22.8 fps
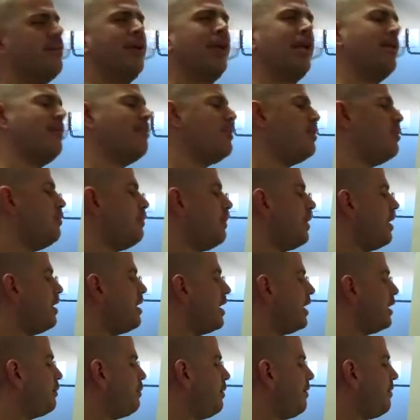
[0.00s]
Okay, let me do my
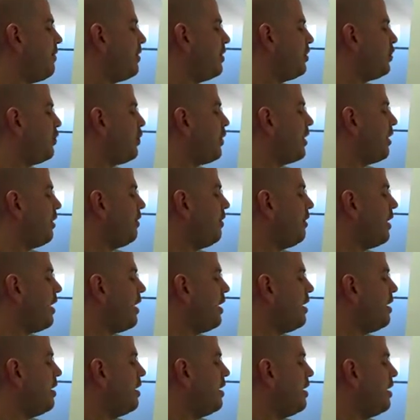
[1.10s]
next perfect square. Okay,